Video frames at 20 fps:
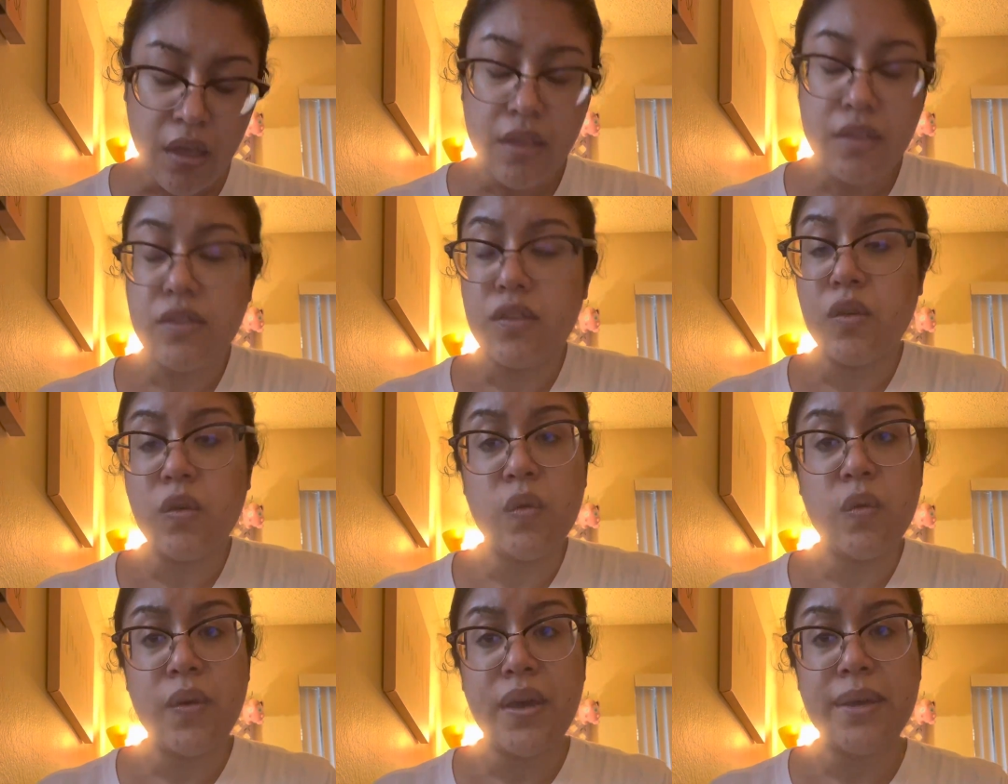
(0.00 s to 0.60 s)

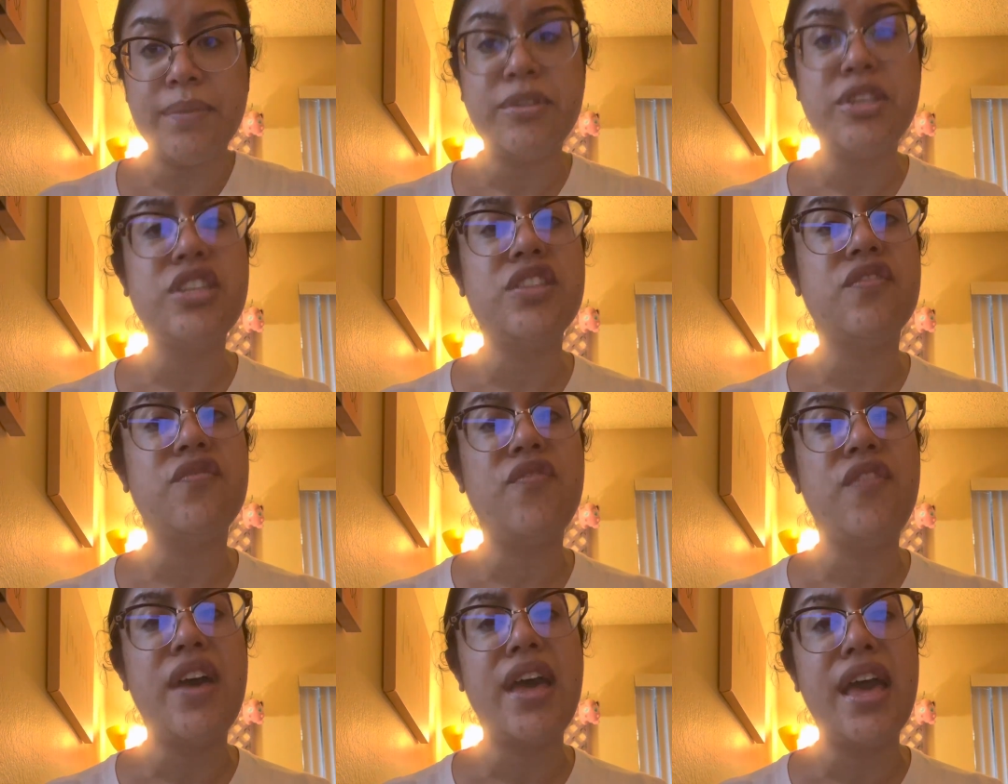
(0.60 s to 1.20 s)
So I'm just
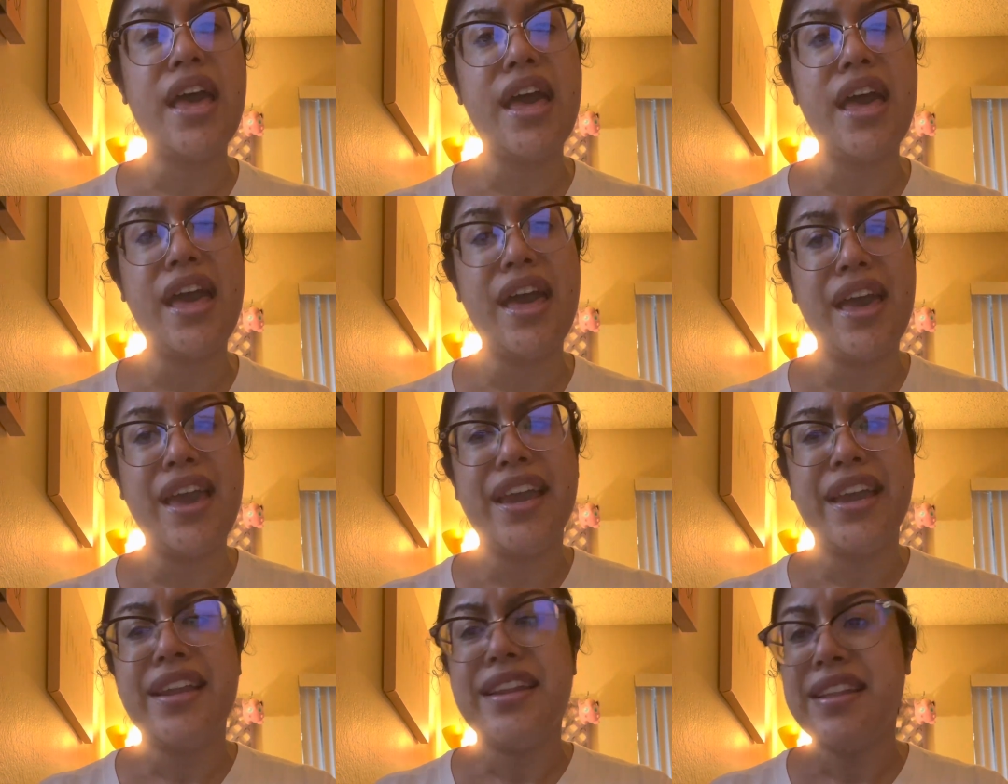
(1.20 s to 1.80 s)

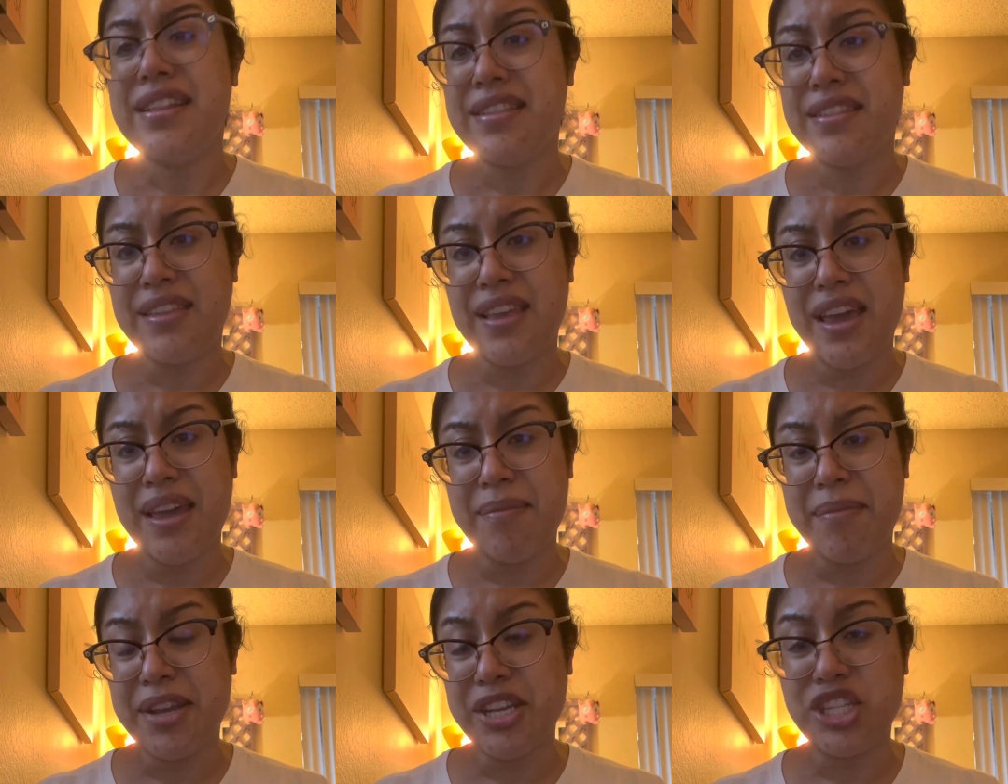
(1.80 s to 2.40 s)
fine
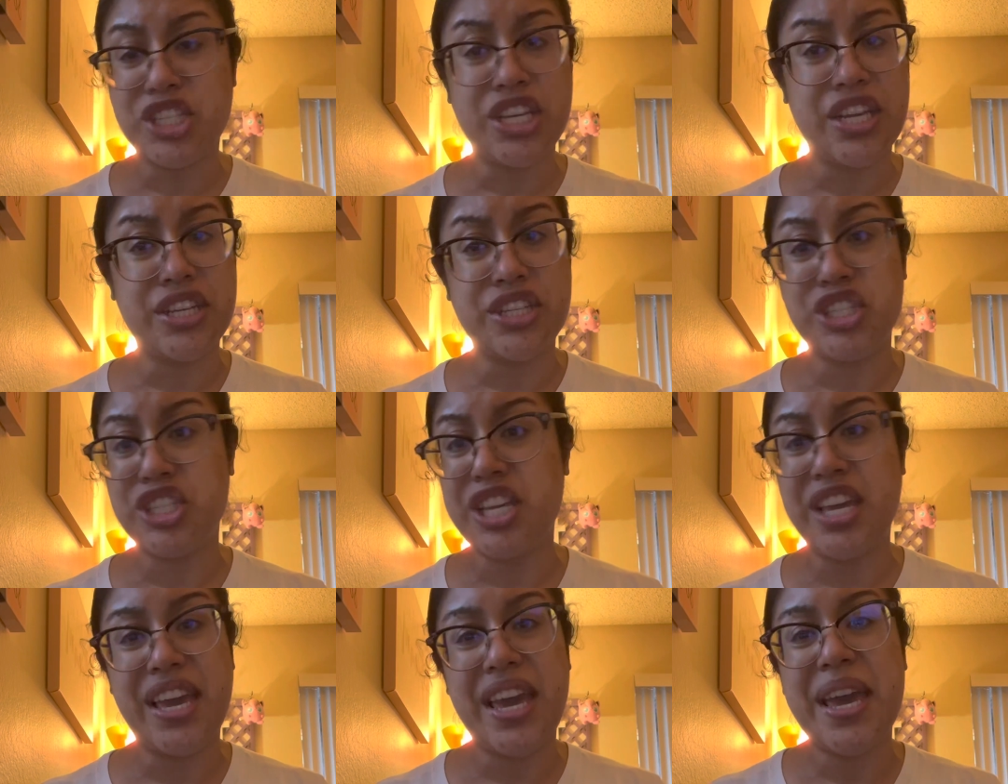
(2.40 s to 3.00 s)
inside my
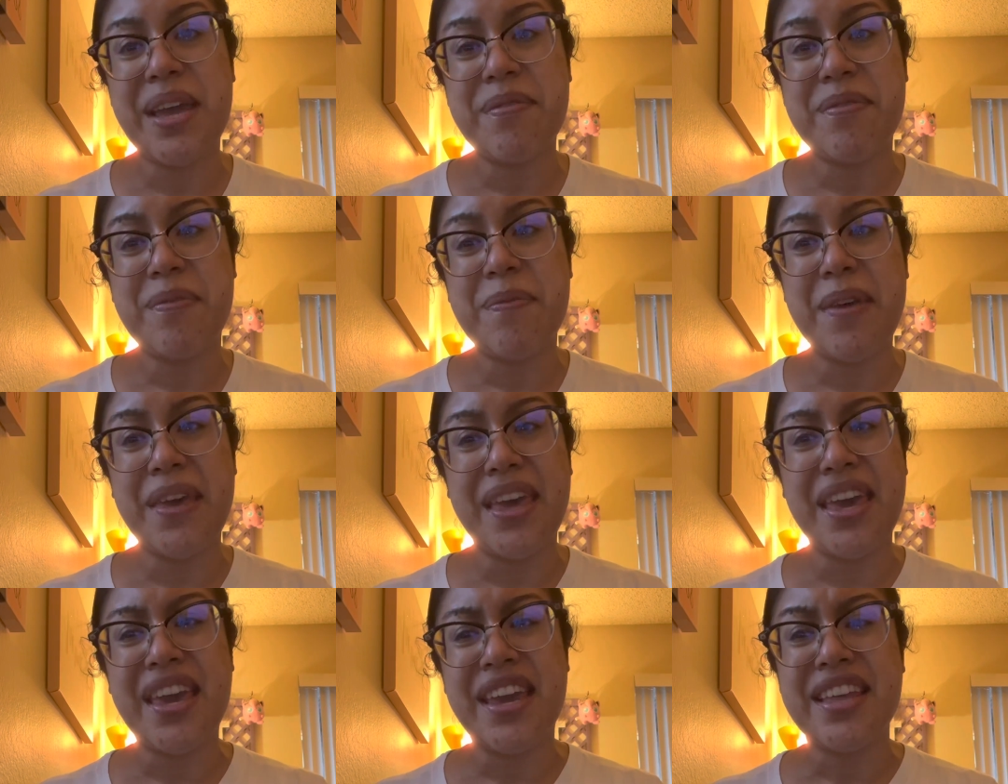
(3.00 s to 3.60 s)
shell-shaped
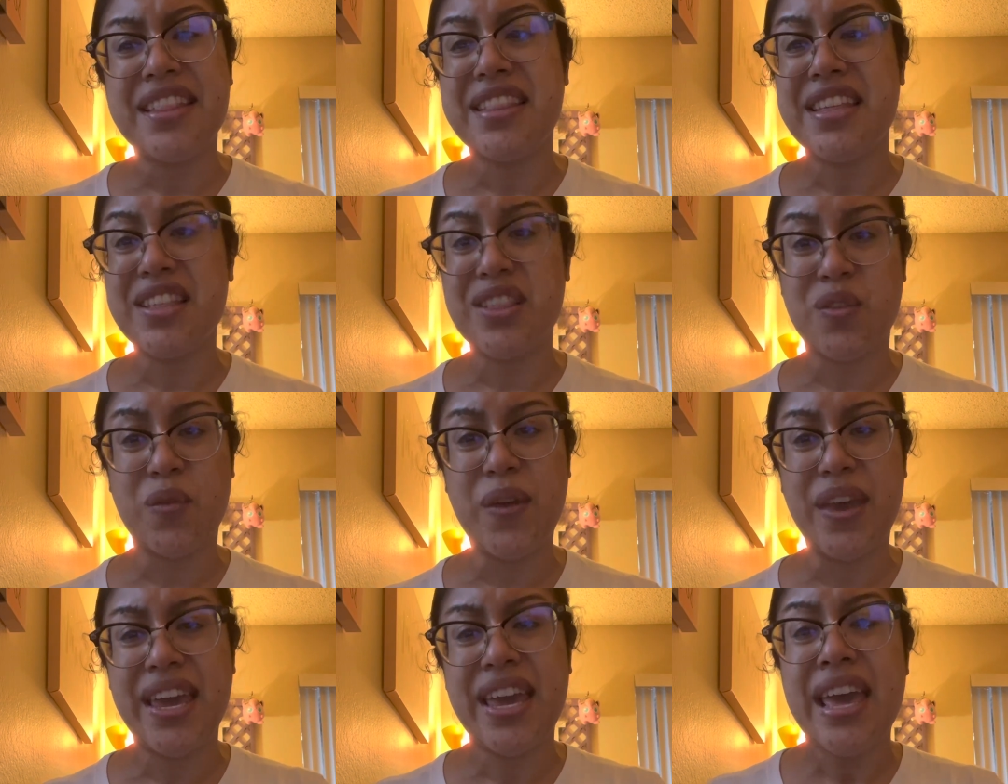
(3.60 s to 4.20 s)
mind
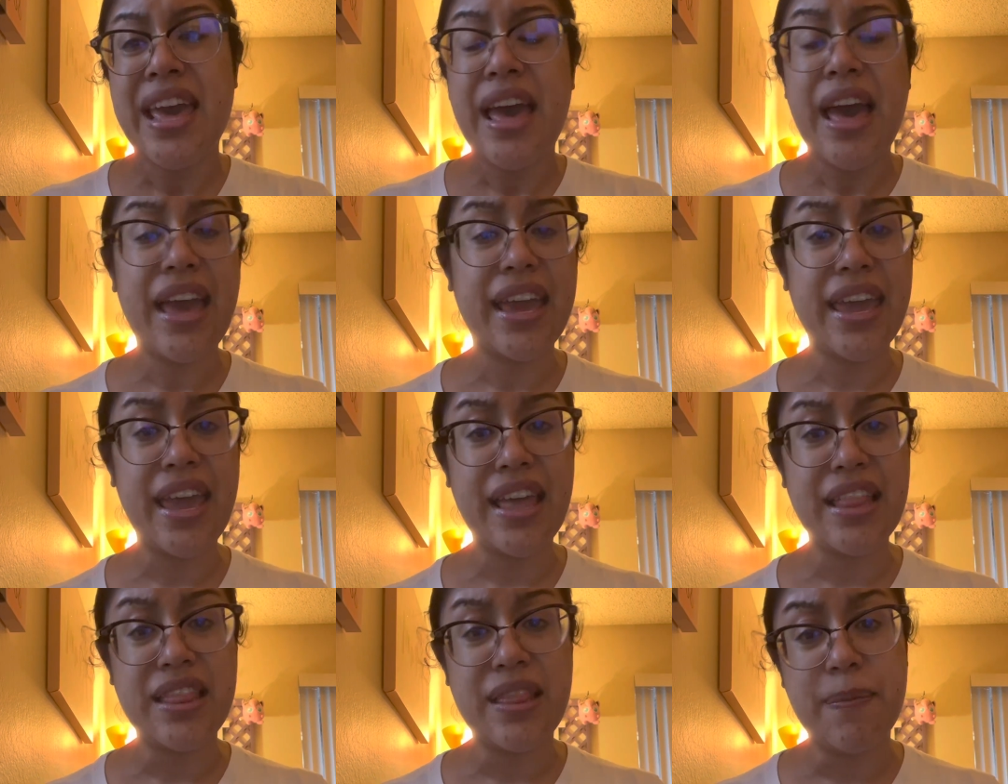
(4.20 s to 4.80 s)
This way I
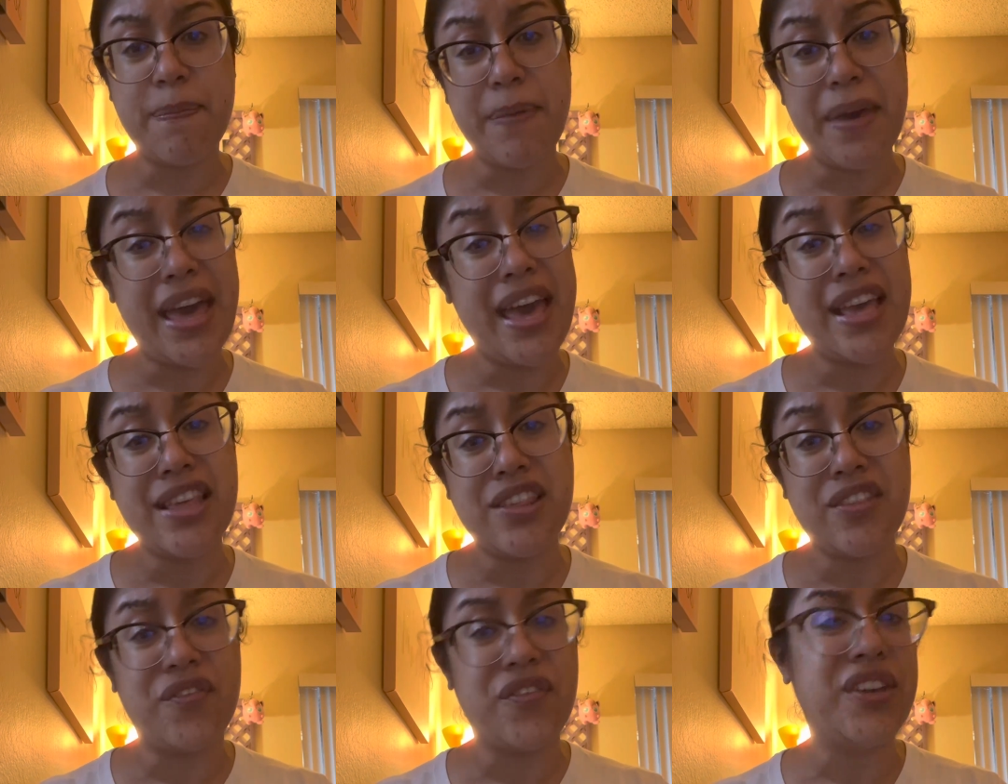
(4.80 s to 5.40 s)
get the
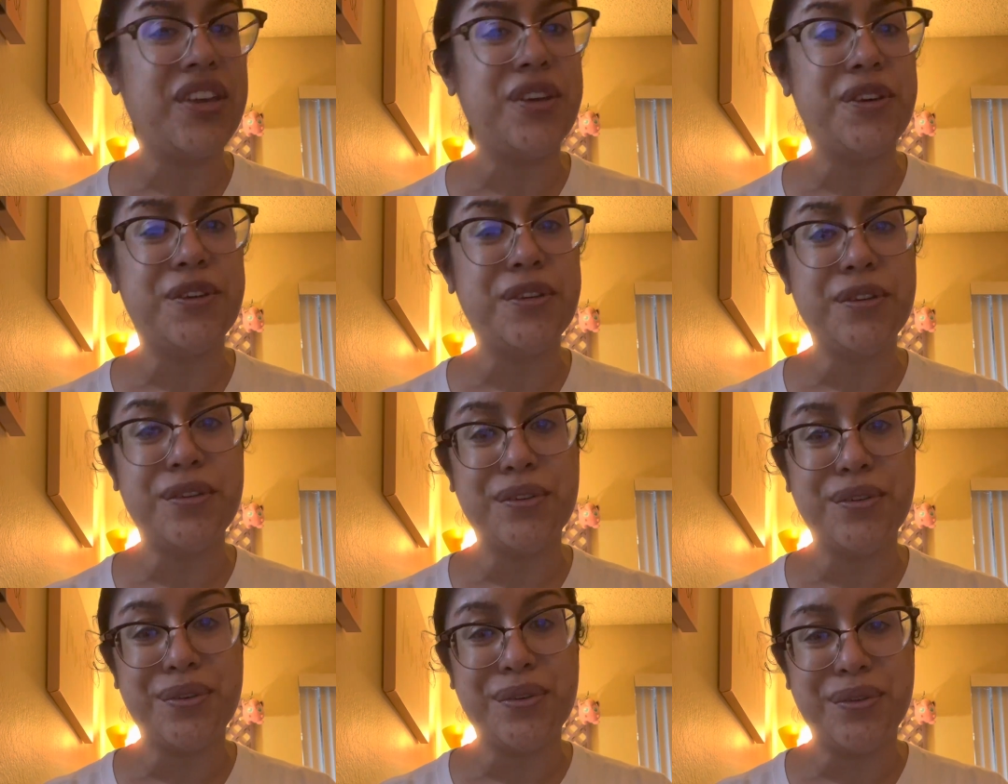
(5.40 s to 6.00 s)
best
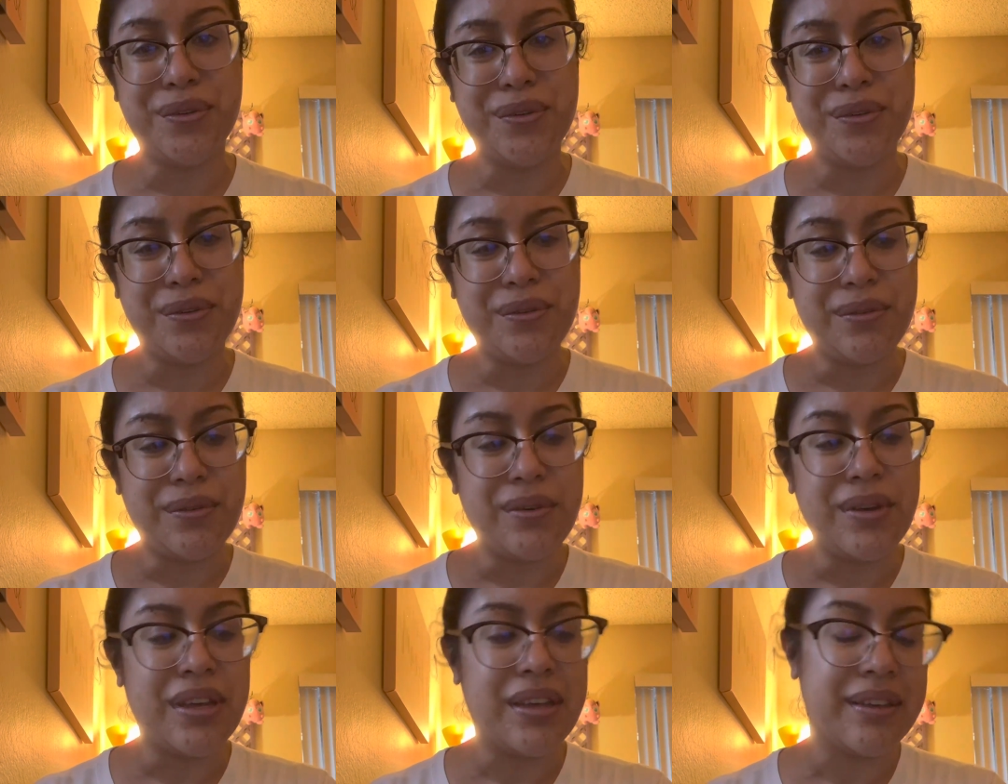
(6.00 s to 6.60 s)

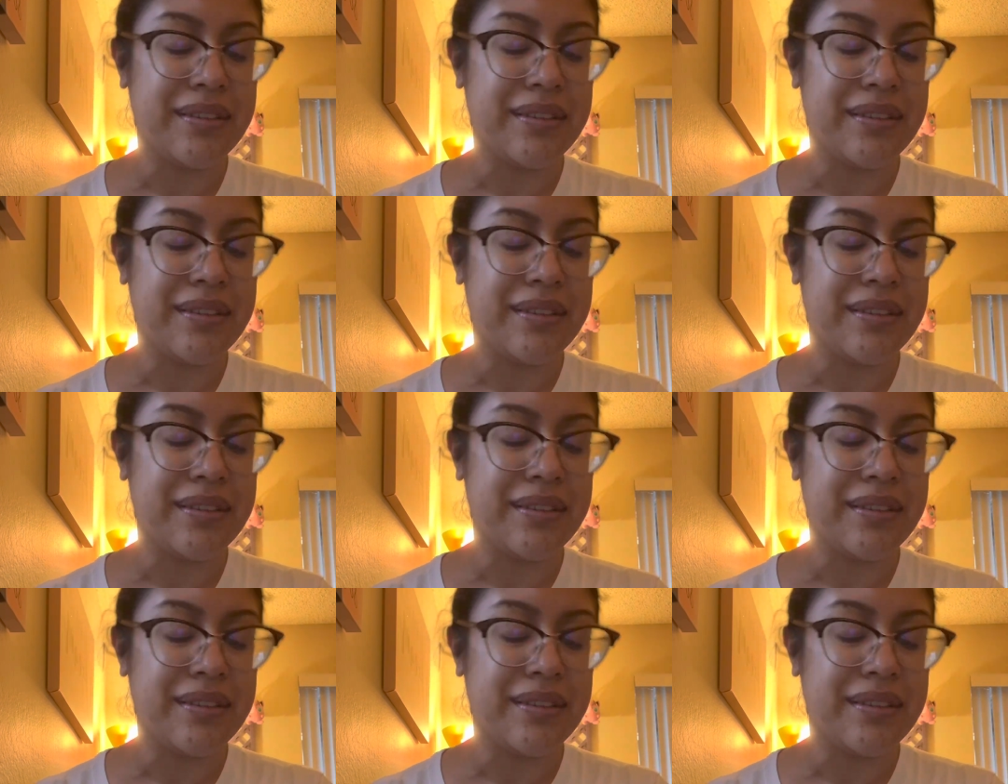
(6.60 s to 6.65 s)
view